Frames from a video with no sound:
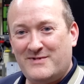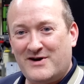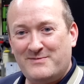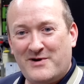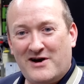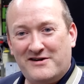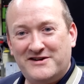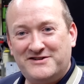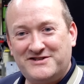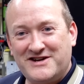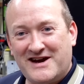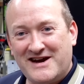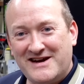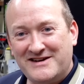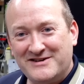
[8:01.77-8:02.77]
My partner
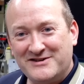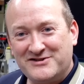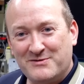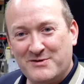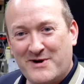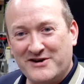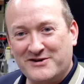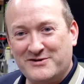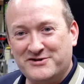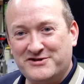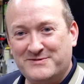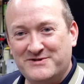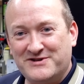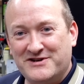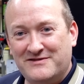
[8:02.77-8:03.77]
Jane and some of my
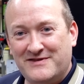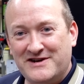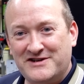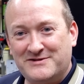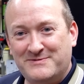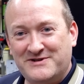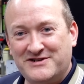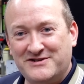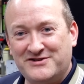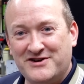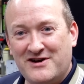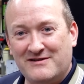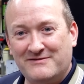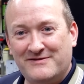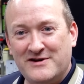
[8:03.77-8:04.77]
customers convinced me to
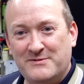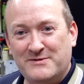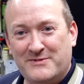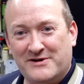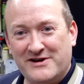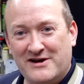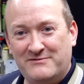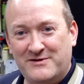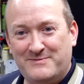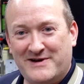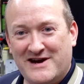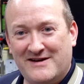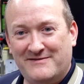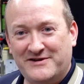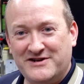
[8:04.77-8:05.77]
start filming my own
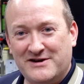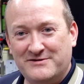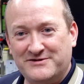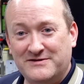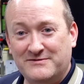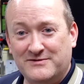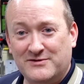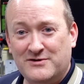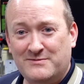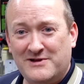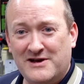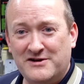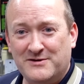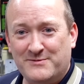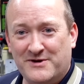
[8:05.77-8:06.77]
repair videos and
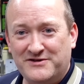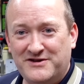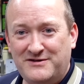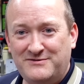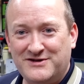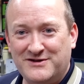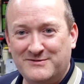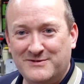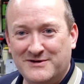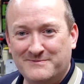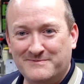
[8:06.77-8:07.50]
upload them on YouTube.